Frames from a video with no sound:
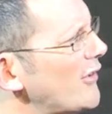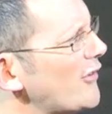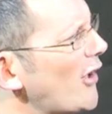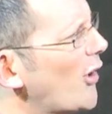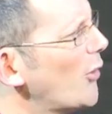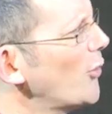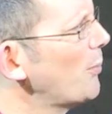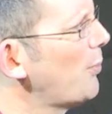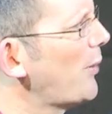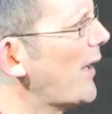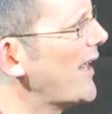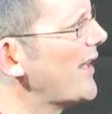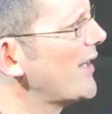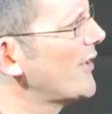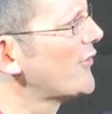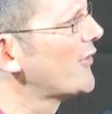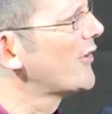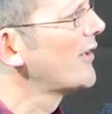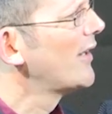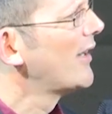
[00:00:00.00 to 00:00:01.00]
this whole
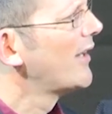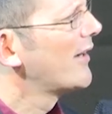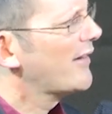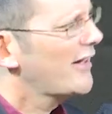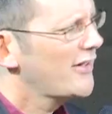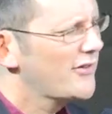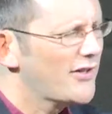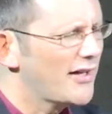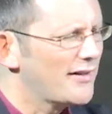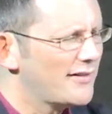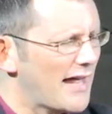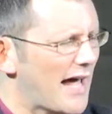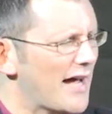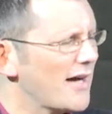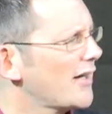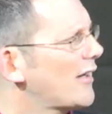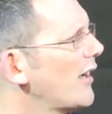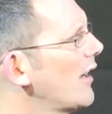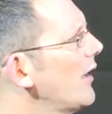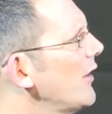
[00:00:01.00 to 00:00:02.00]
place? They said,
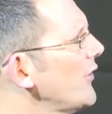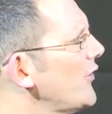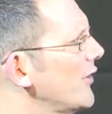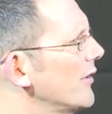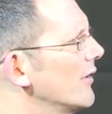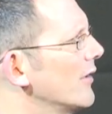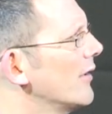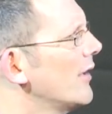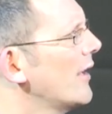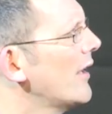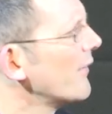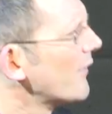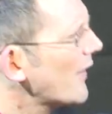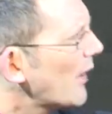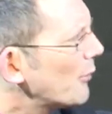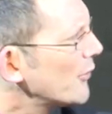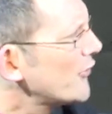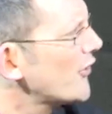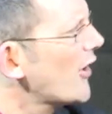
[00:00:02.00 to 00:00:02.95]
that garden. That